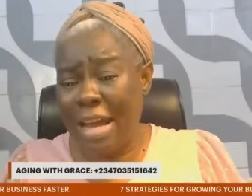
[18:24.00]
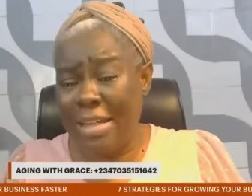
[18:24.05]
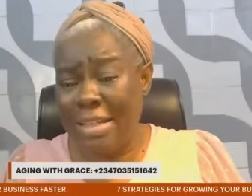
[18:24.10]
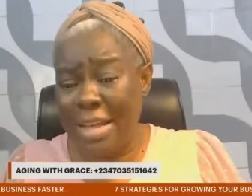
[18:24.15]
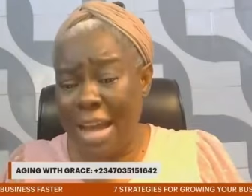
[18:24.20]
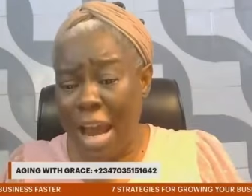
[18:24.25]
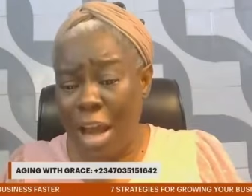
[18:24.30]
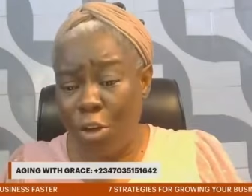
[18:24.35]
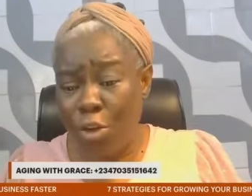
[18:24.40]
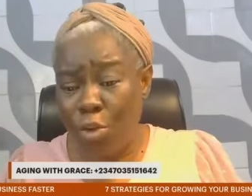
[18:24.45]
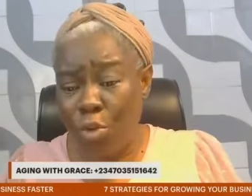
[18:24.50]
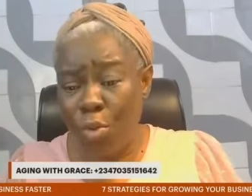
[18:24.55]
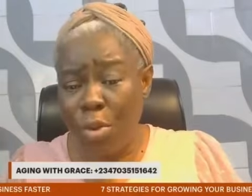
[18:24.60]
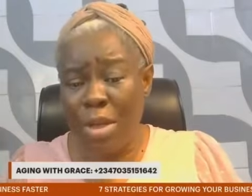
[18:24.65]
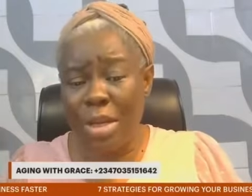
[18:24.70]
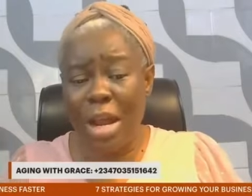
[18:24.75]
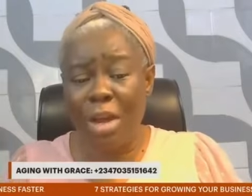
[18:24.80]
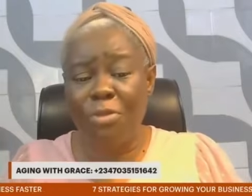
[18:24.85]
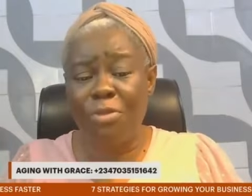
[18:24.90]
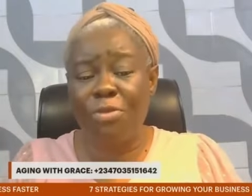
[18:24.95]
that they are
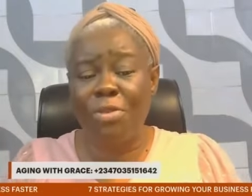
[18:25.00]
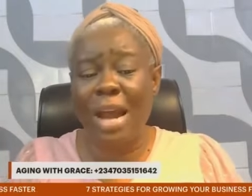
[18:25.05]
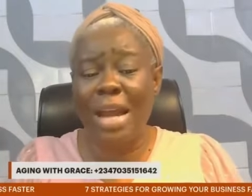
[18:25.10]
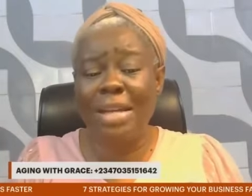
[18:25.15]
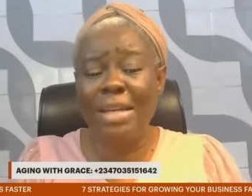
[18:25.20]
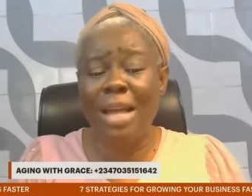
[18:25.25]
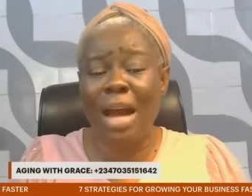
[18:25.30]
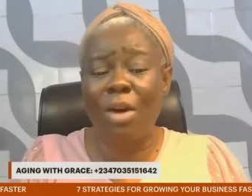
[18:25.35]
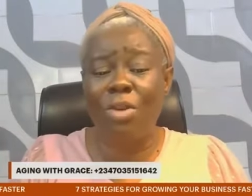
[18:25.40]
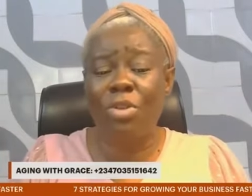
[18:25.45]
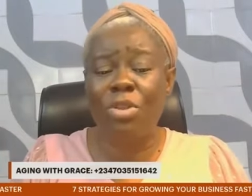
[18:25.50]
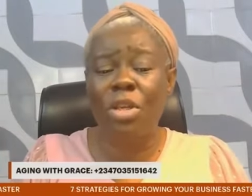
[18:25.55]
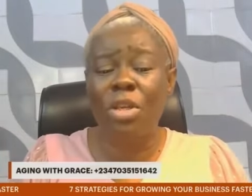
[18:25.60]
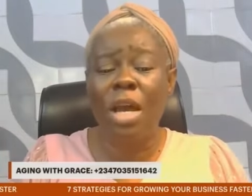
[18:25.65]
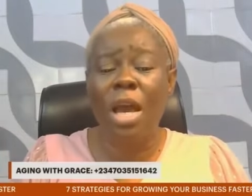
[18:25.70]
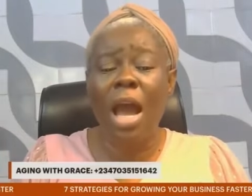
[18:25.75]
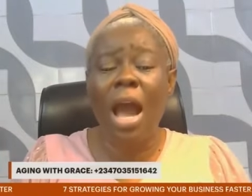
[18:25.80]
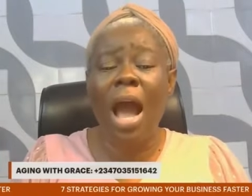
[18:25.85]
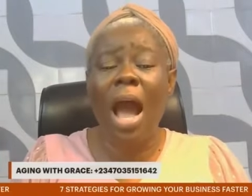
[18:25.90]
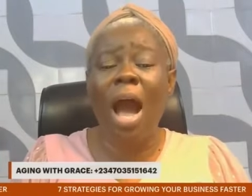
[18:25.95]
doing and find out
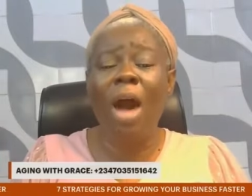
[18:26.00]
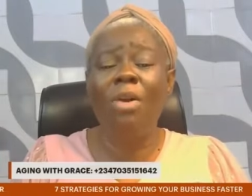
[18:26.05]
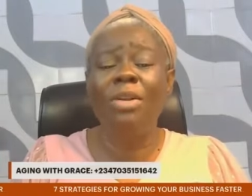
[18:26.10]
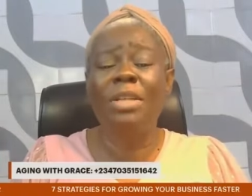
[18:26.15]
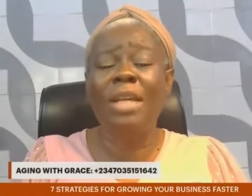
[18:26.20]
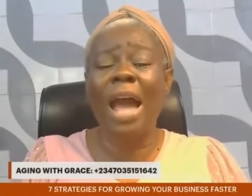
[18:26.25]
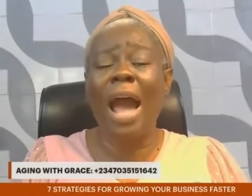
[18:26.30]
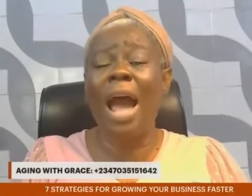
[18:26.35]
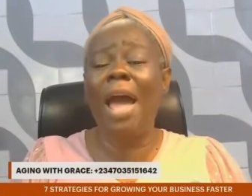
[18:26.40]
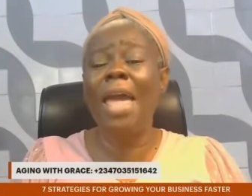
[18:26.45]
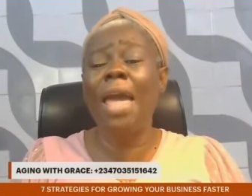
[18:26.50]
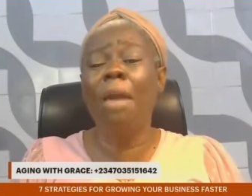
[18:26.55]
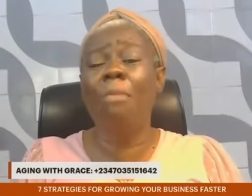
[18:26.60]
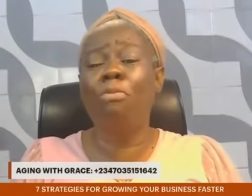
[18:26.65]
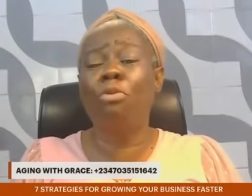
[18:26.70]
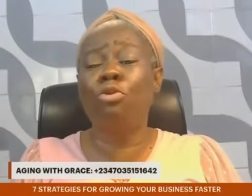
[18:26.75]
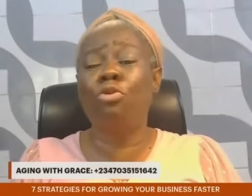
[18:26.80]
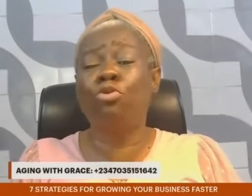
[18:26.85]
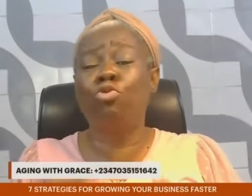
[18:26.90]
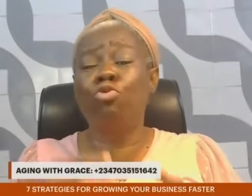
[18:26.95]
how they are
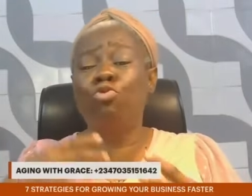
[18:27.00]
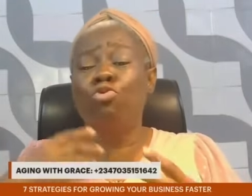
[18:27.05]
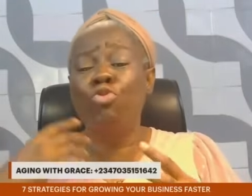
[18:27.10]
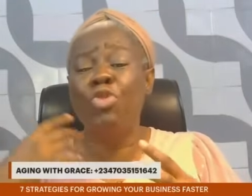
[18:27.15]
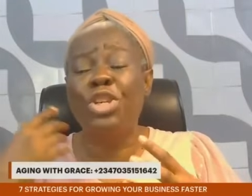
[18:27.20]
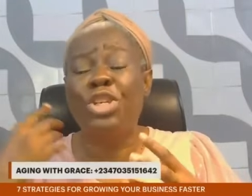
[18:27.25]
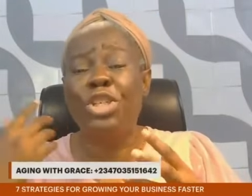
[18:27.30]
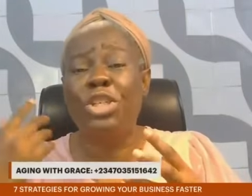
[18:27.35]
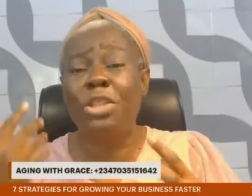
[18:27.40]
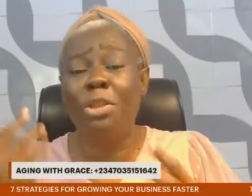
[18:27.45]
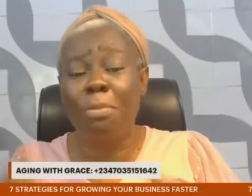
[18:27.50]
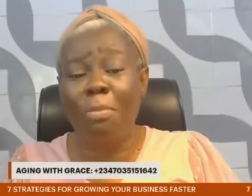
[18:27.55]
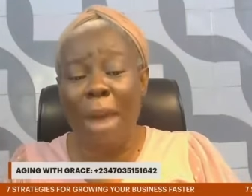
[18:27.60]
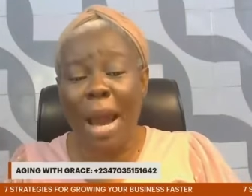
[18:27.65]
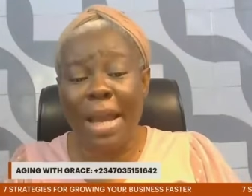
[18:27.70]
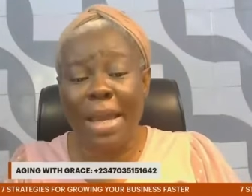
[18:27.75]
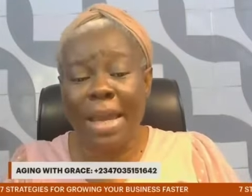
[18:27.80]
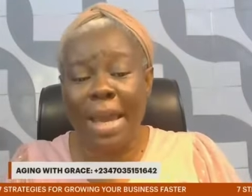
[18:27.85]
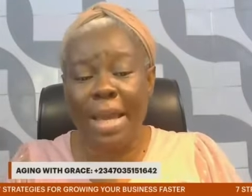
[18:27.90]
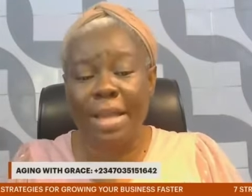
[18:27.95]
able to reach the
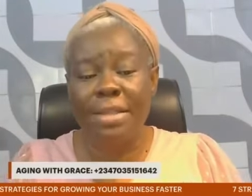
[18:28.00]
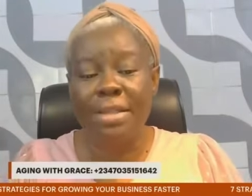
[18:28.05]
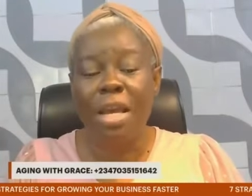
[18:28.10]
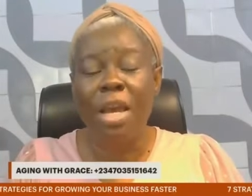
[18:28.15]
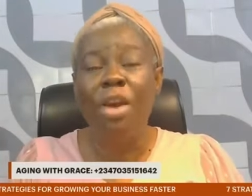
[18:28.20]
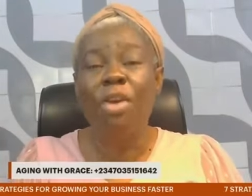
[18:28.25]
market